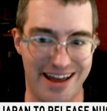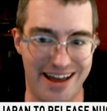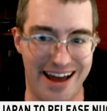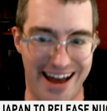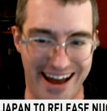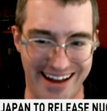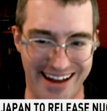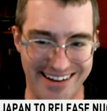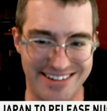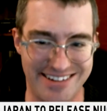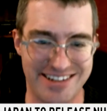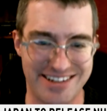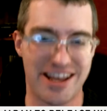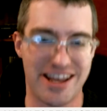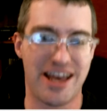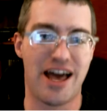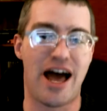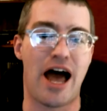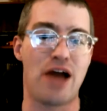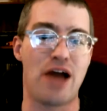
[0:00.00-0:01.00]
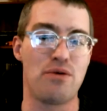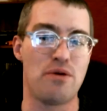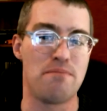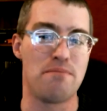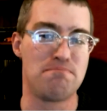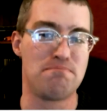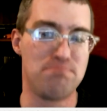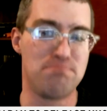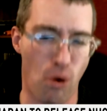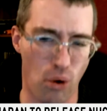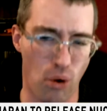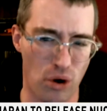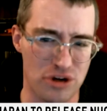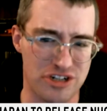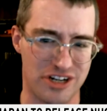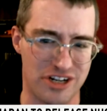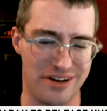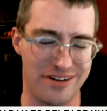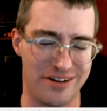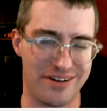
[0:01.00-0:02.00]
and how
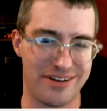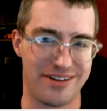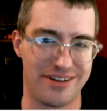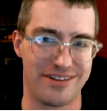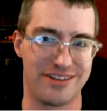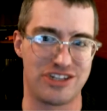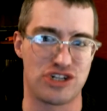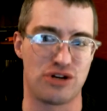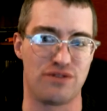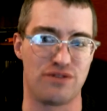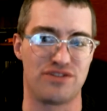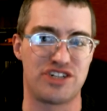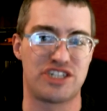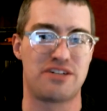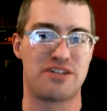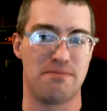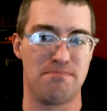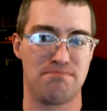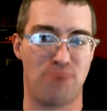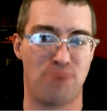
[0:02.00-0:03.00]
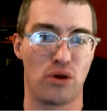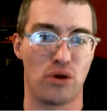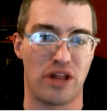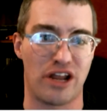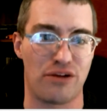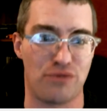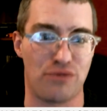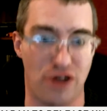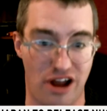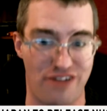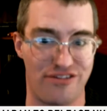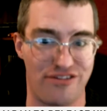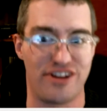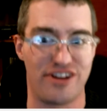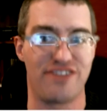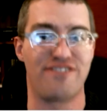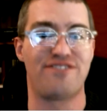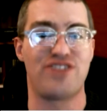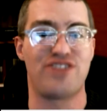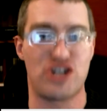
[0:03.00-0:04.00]
important the sort of symbolic recovery
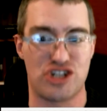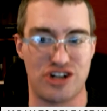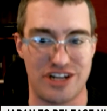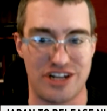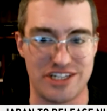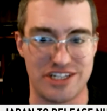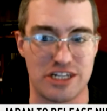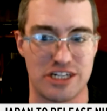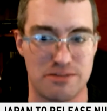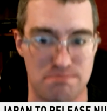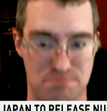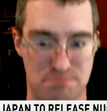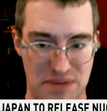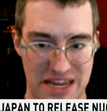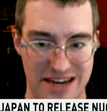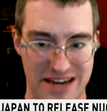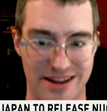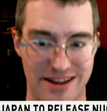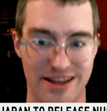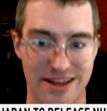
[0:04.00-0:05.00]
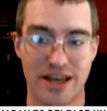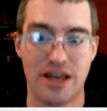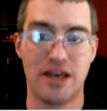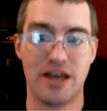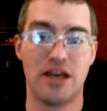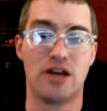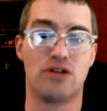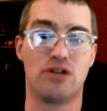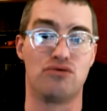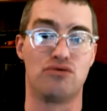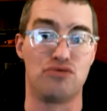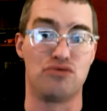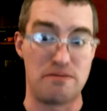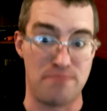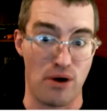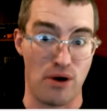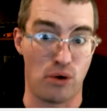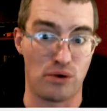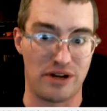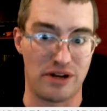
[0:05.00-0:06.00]
of fisheries has been.
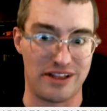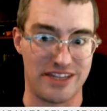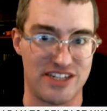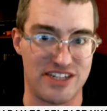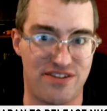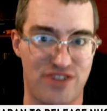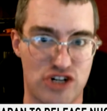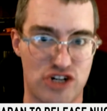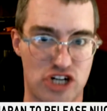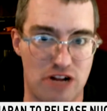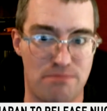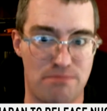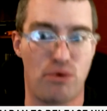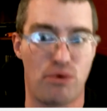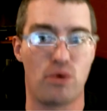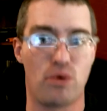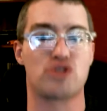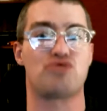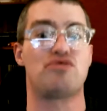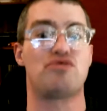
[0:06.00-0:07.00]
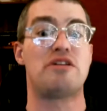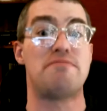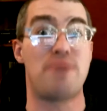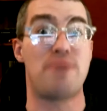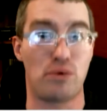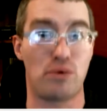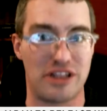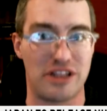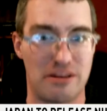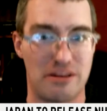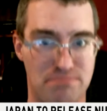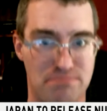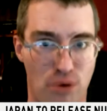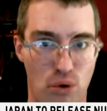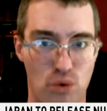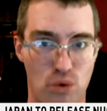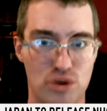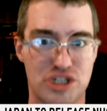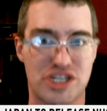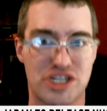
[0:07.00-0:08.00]
Rebuilding these fishing ports, rebuilding the
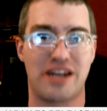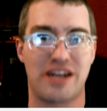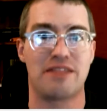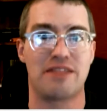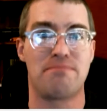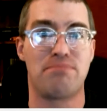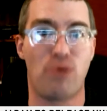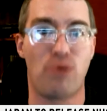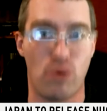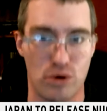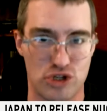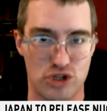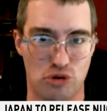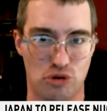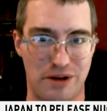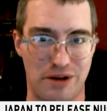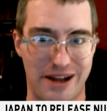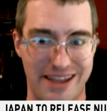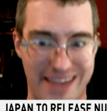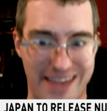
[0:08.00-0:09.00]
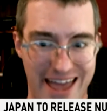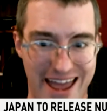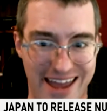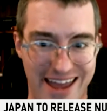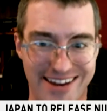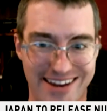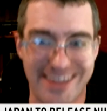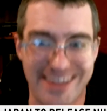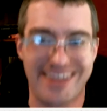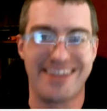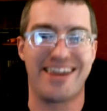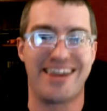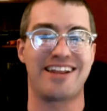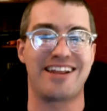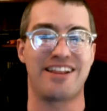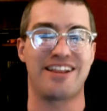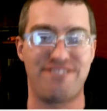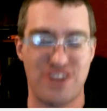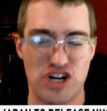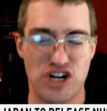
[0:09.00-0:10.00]
boats, getting the ports open again, getting
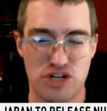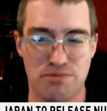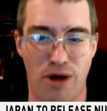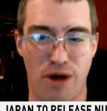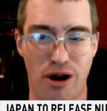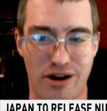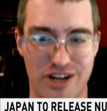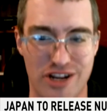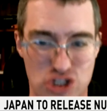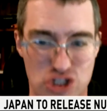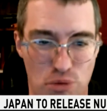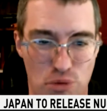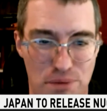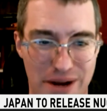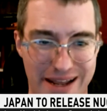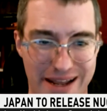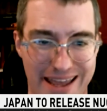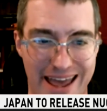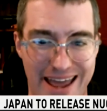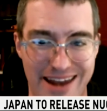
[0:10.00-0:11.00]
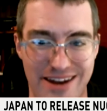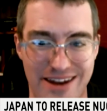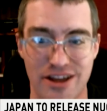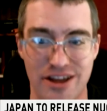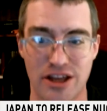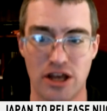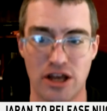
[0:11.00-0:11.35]
the fish markets open again.